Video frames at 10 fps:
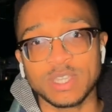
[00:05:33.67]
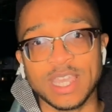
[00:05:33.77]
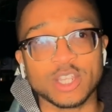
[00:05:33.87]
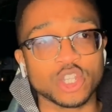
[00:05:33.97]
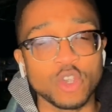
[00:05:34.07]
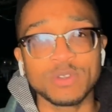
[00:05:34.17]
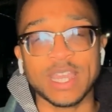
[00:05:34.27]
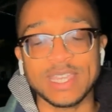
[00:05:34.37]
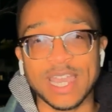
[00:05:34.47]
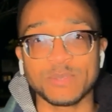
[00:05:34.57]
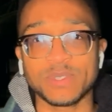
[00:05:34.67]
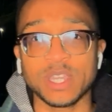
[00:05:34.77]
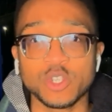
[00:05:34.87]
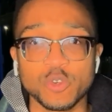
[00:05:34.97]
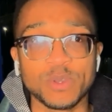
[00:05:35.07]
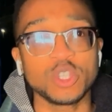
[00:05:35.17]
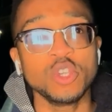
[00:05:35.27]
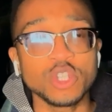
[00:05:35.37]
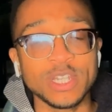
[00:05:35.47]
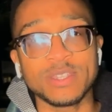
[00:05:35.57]
He has shown that he has potential, but
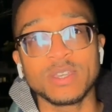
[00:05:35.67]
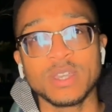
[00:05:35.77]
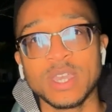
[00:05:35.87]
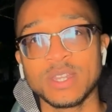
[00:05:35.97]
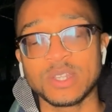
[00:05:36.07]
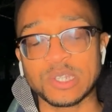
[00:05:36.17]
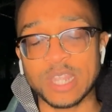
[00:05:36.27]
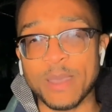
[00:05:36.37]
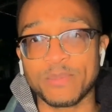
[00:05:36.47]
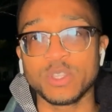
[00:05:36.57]
usually the step,